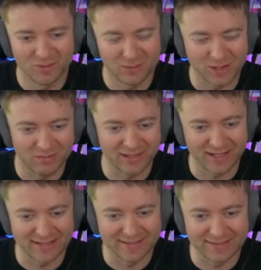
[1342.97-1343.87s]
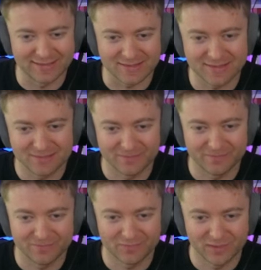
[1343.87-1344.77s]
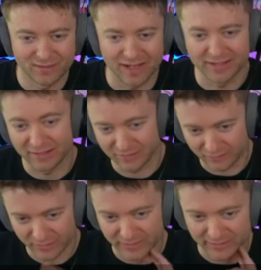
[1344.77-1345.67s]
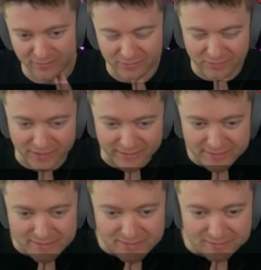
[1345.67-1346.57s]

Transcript: what are my big ideas? Knight a3, all right.